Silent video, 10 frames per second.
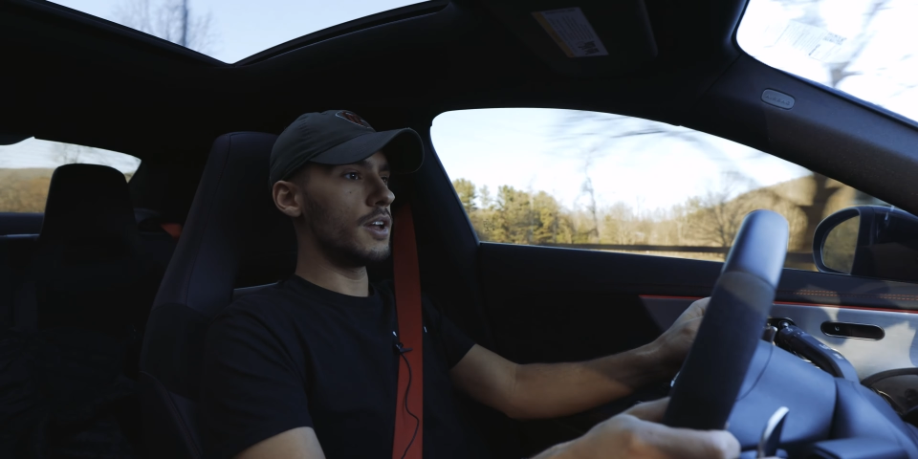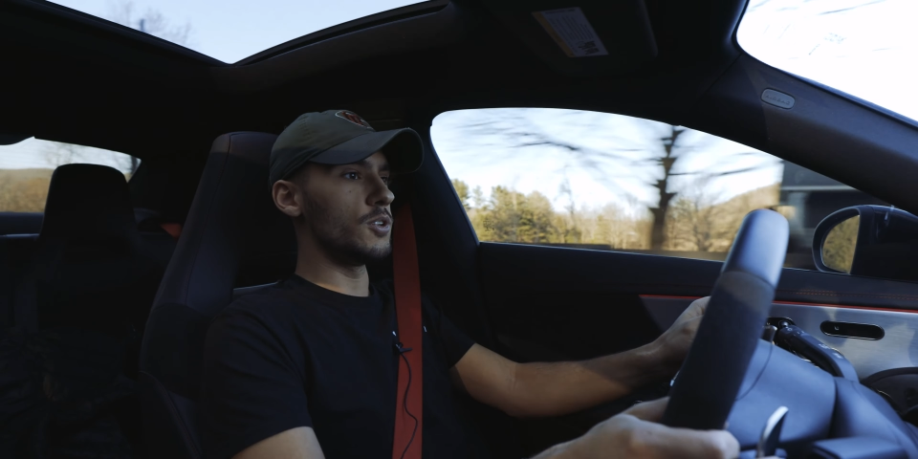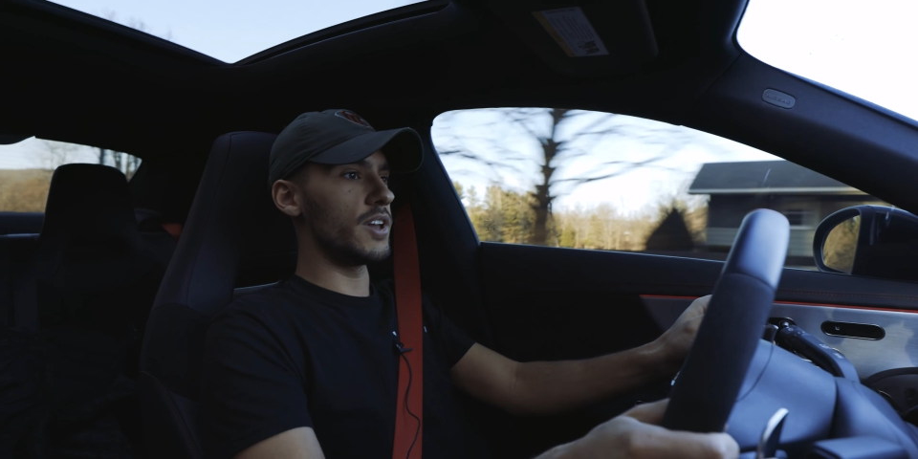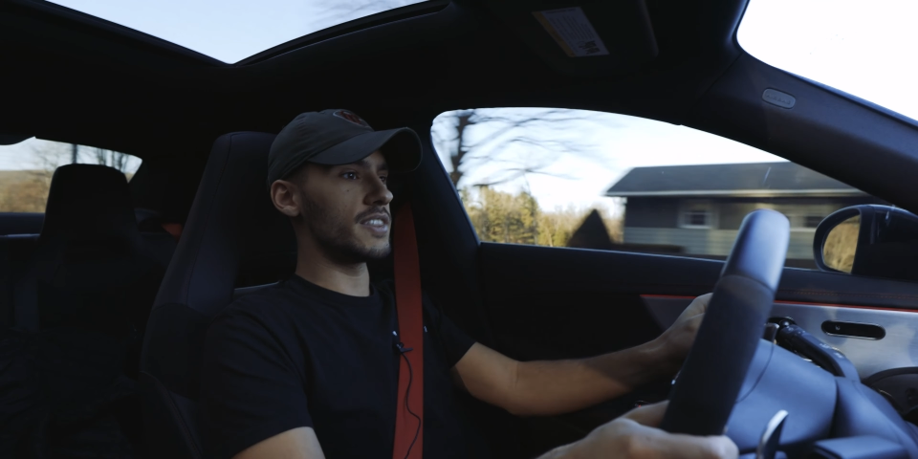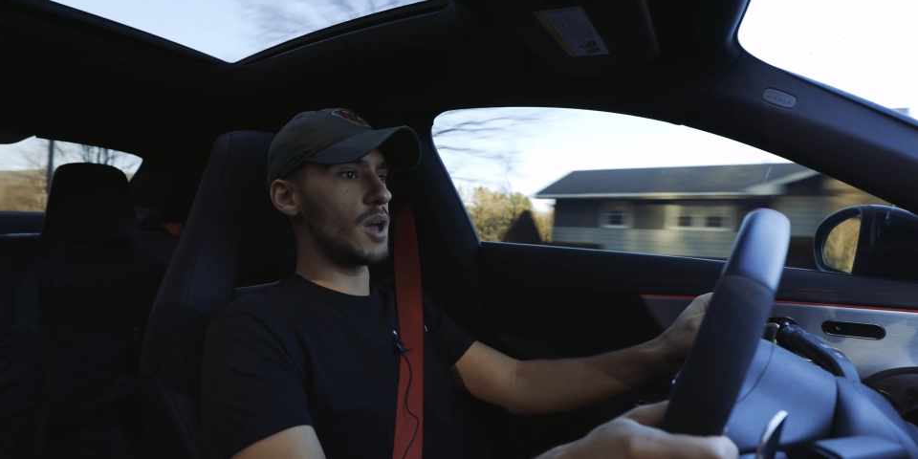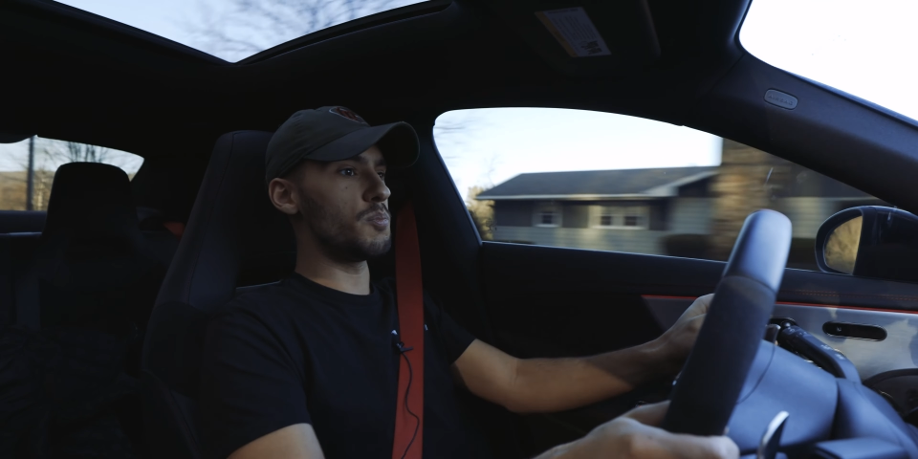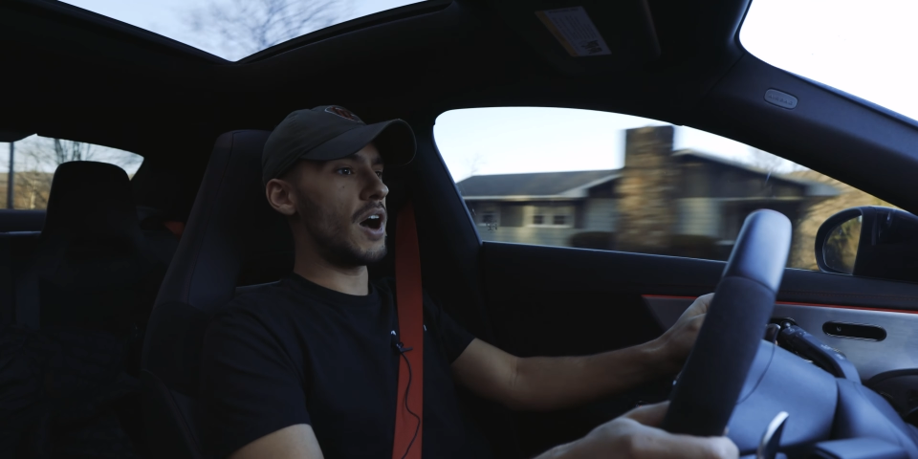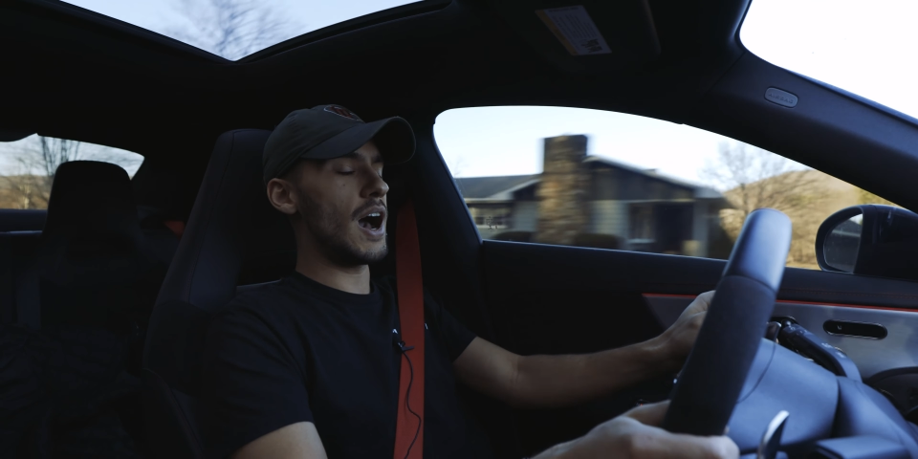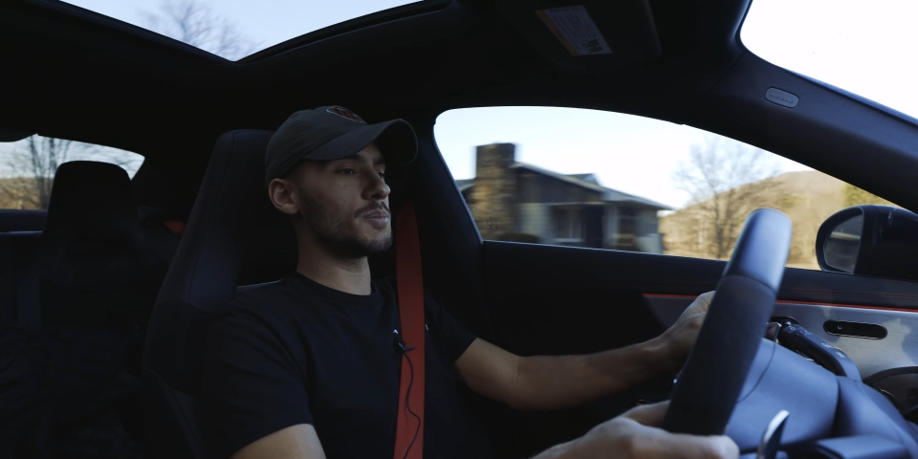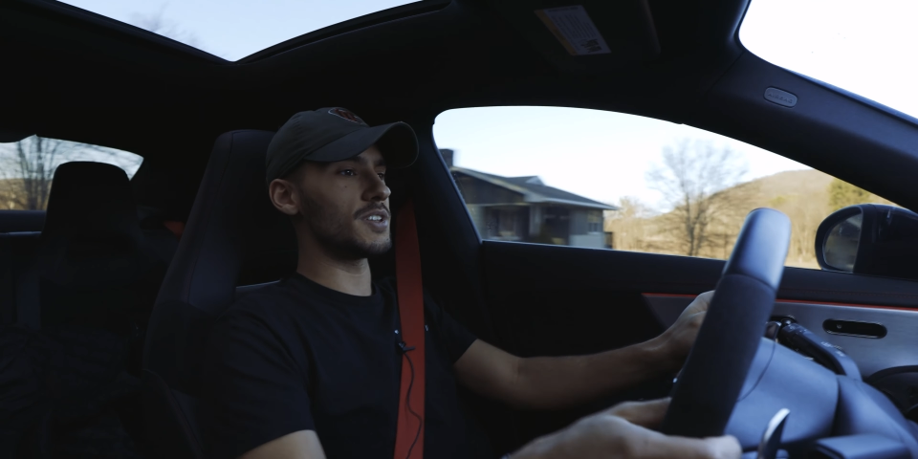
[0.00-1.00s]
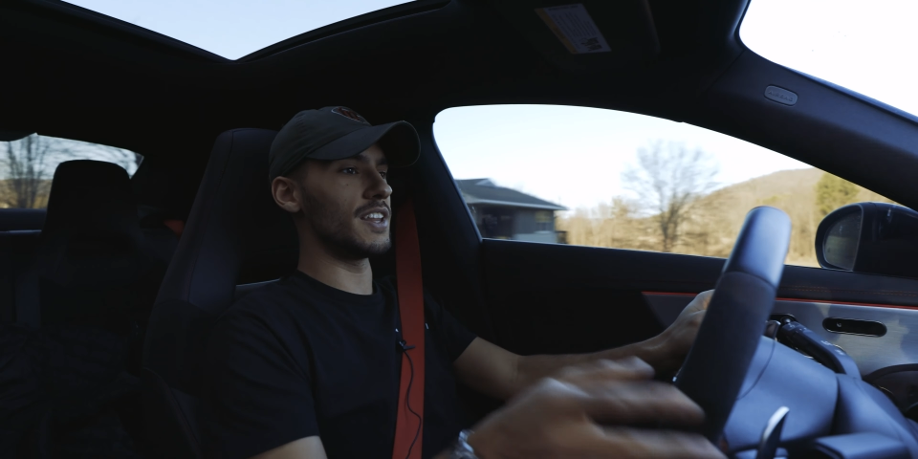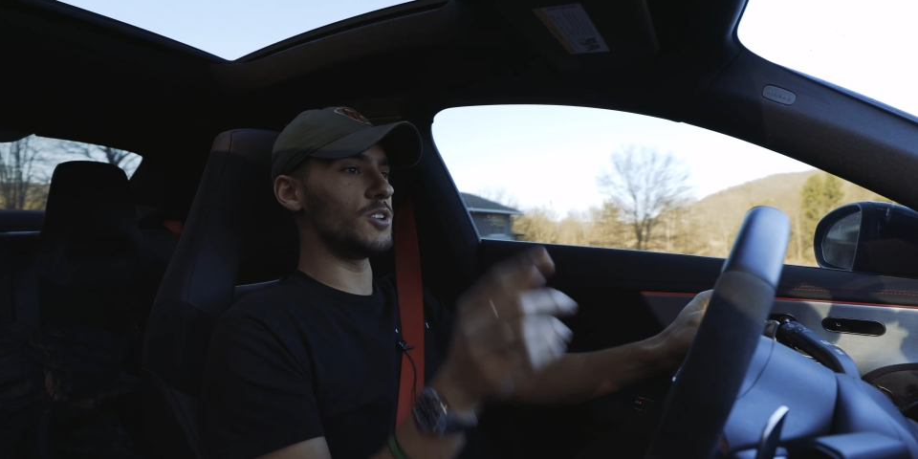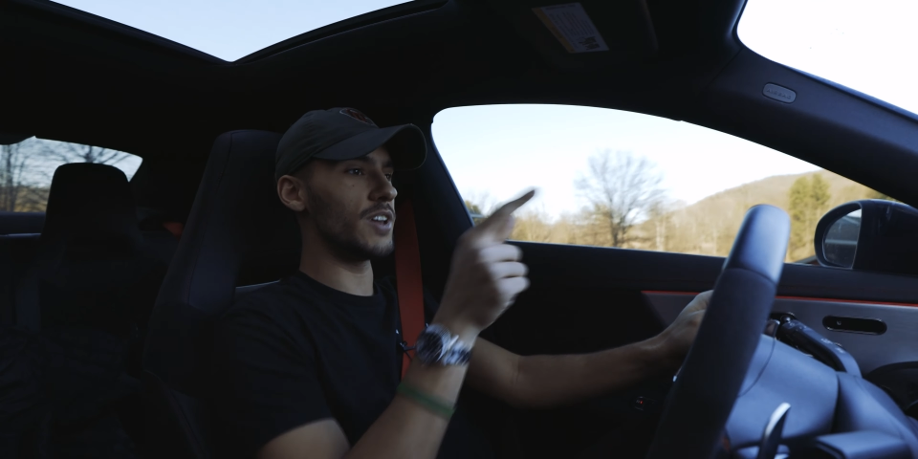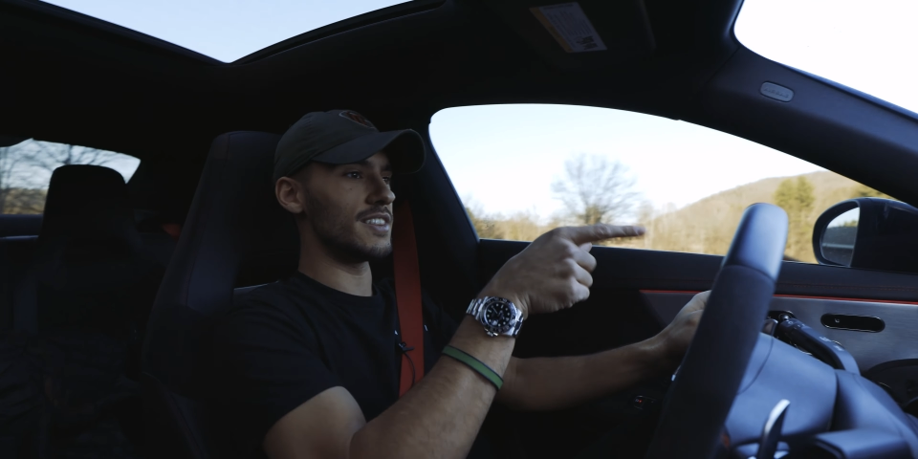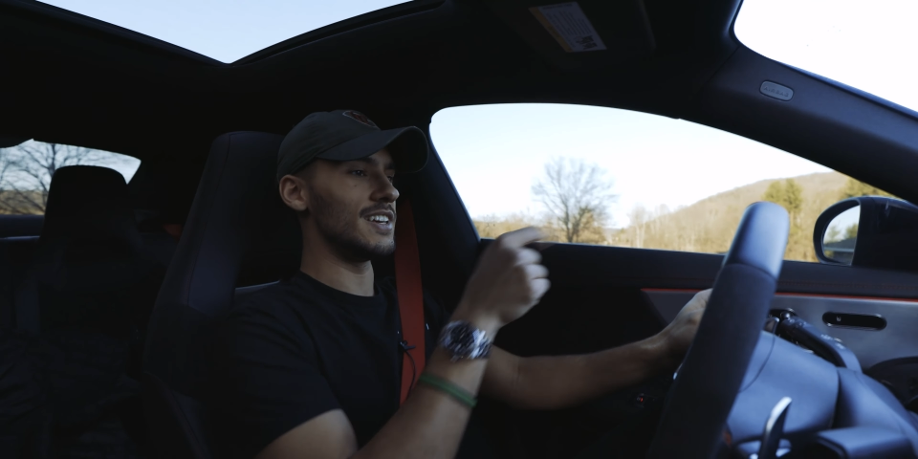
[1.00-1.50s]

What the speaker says: You get that pops, and then you get